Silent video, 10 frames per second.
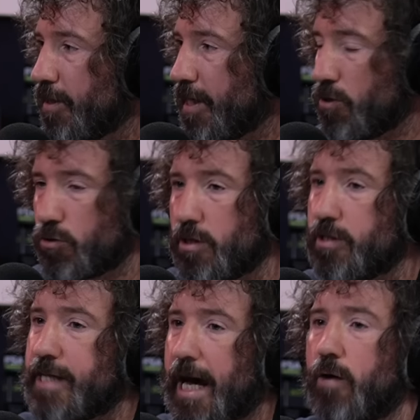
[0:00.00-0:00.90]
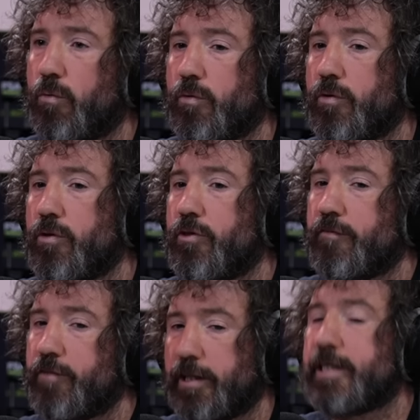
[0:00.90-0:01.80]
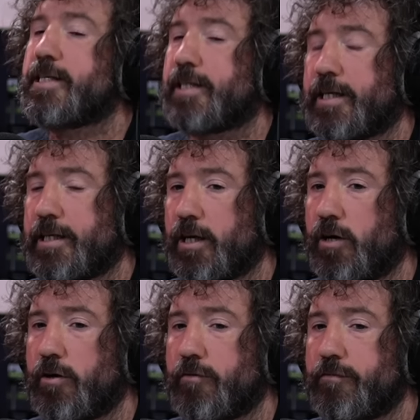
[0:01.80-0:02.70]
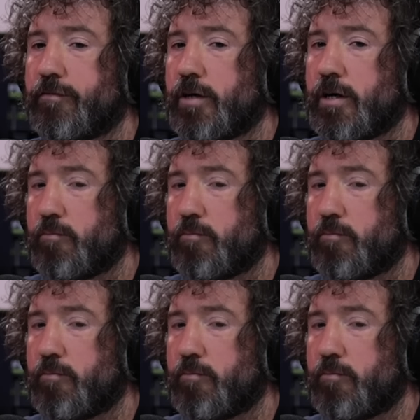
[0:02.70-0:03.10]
It doesn't doubt the validity of